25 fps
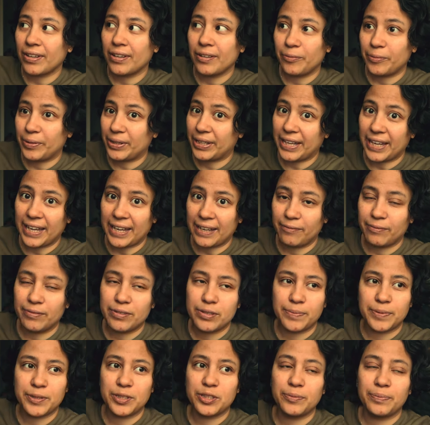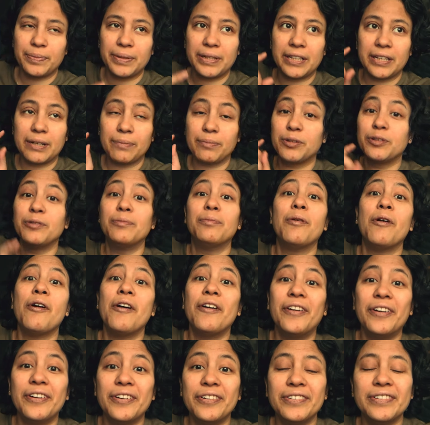we get. We're supposed to pick it up
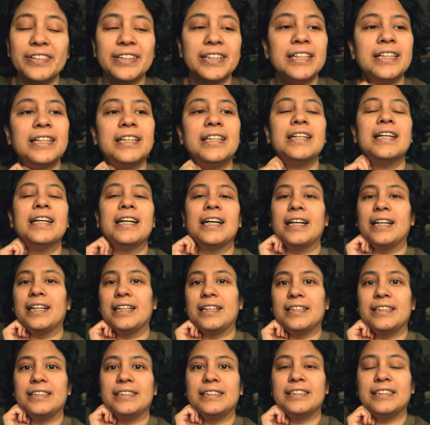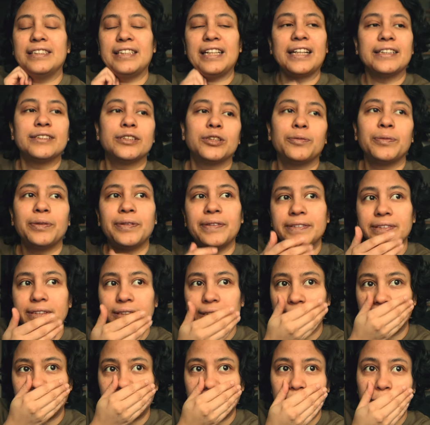tomorrow. Yeah, so we
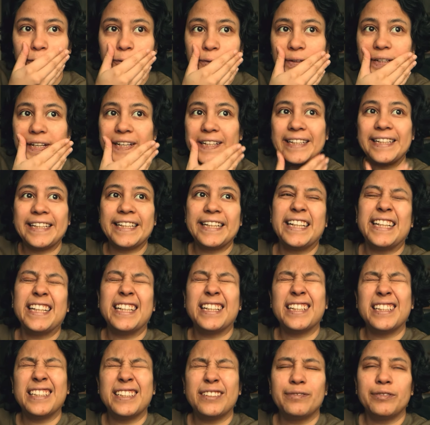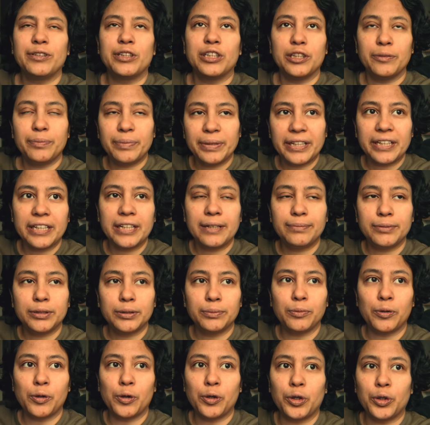reserved the tree in IKEA. We're gonna pick it up
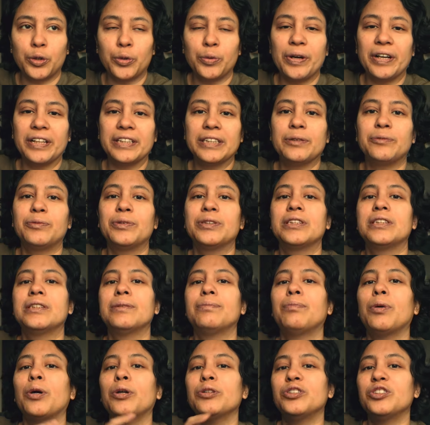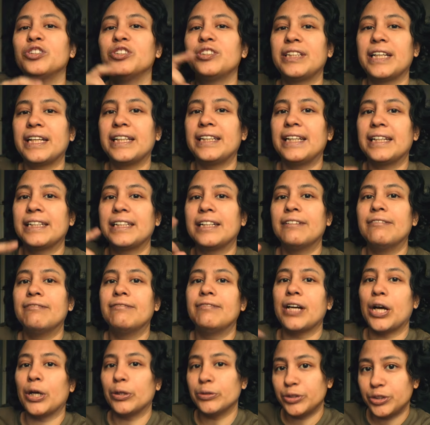tomorrow, and then we're supposed to get like a
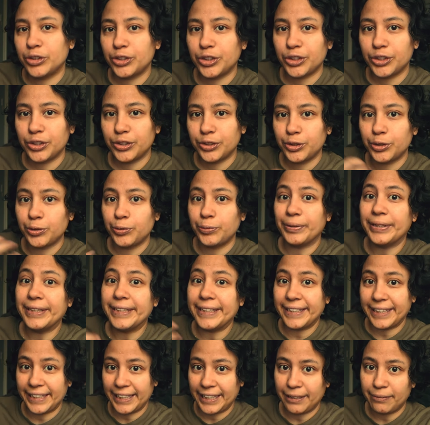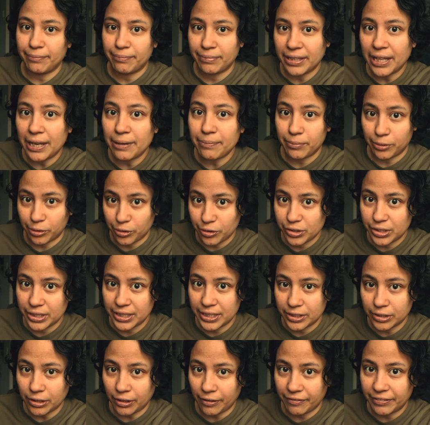voucher to redeem that
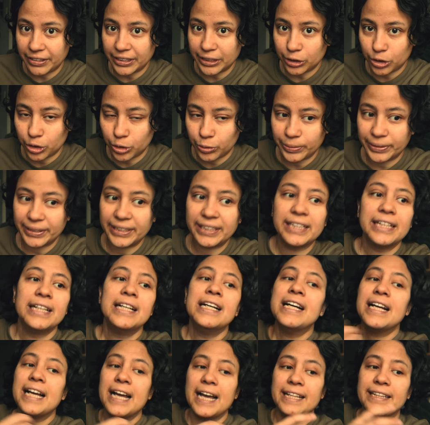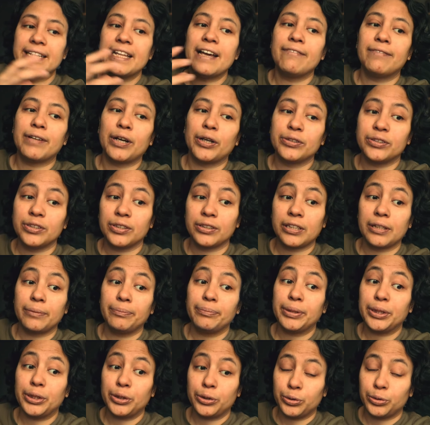purchase of that tree, and that voucher
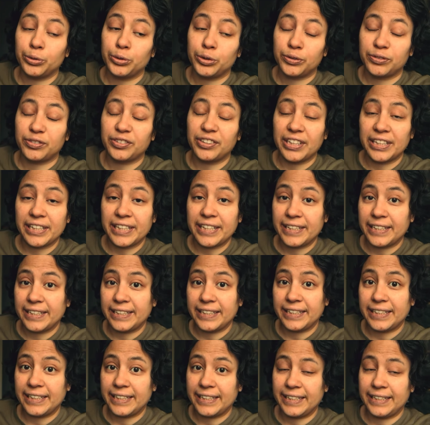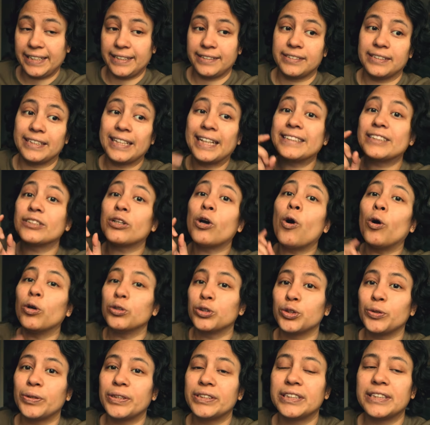can be used for anything in IKEA. So that's
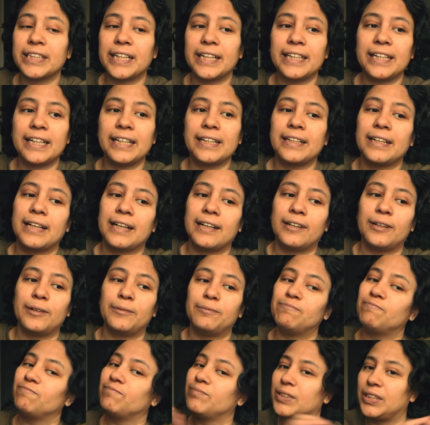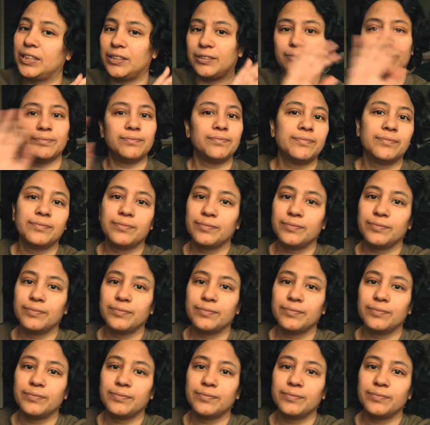also exciting. You know,